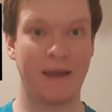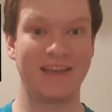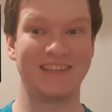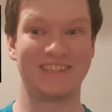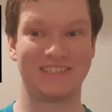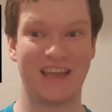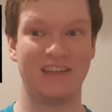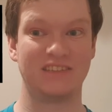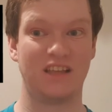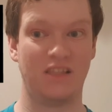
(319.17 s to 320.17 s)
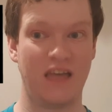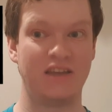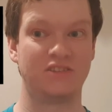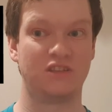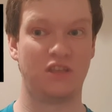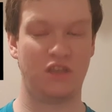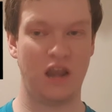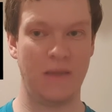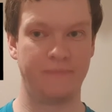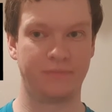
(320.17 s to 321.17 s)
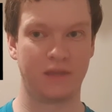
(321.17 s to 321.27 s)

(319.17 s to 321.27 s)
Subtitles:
by 6 legs to 3.